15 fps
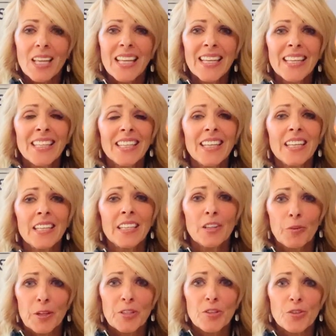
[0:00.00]
It
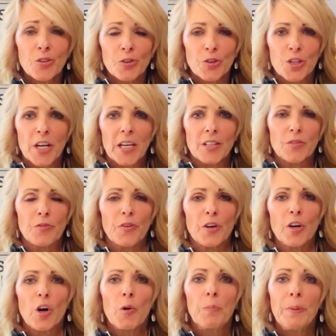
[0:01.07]
increases your chance
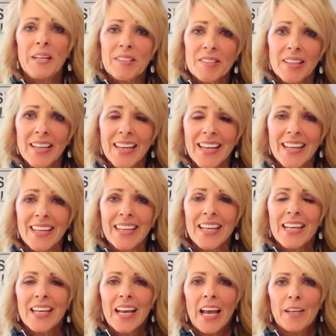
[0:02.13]
for obesity
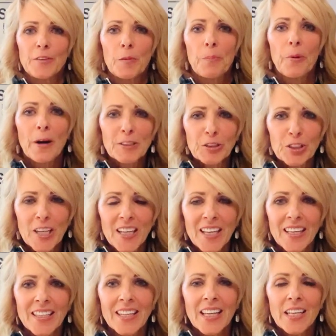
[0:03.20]
and
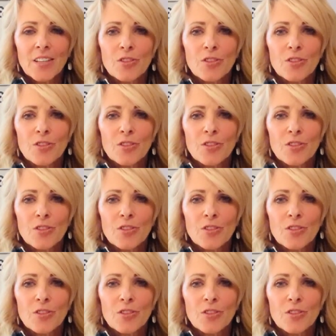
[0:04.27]
depression.